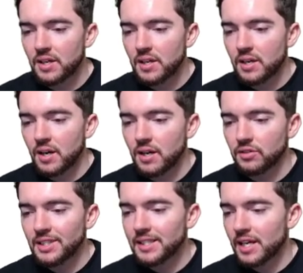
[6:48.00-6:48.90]
uh,
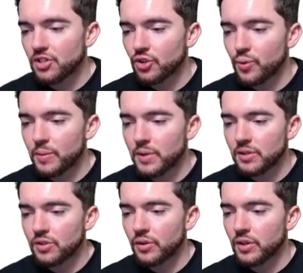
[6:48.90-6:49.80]
leading edge equipment
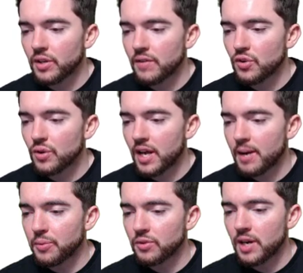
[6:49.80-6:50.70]
so they'll give you an
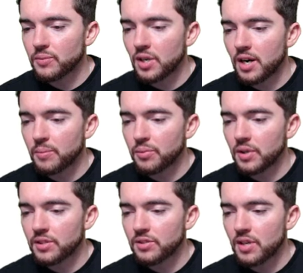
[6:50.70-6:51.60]
apple laptop
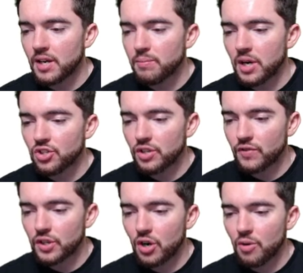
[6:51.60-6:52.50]
plus a budget for
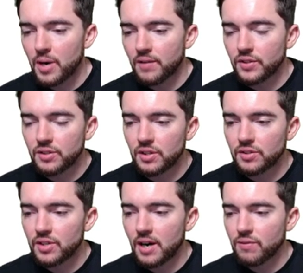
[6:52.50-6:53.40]
your home office and
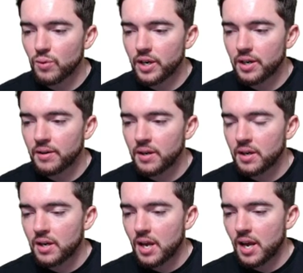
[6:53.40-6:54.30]
software
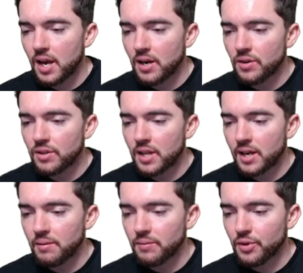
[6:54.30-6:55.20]
and other than
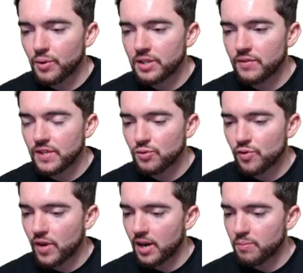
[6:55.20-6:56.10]
that the rest of these we've
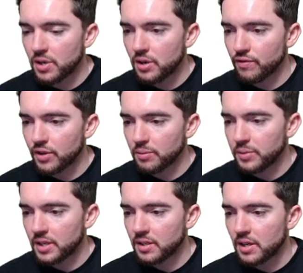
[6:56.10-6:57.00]
kind of been over
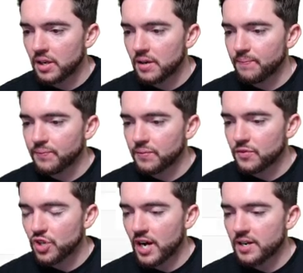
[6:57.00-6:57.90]
but
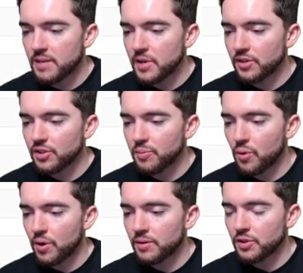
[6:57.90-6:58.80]
chat and email
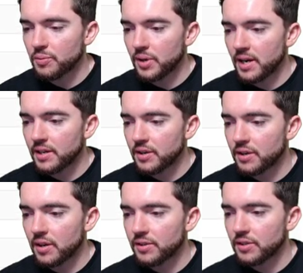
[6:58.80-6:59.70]
support. You can apply here
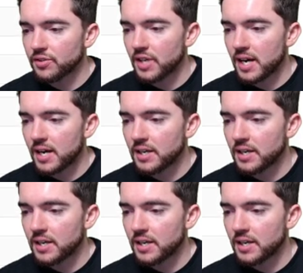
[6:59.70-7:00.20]
on the side.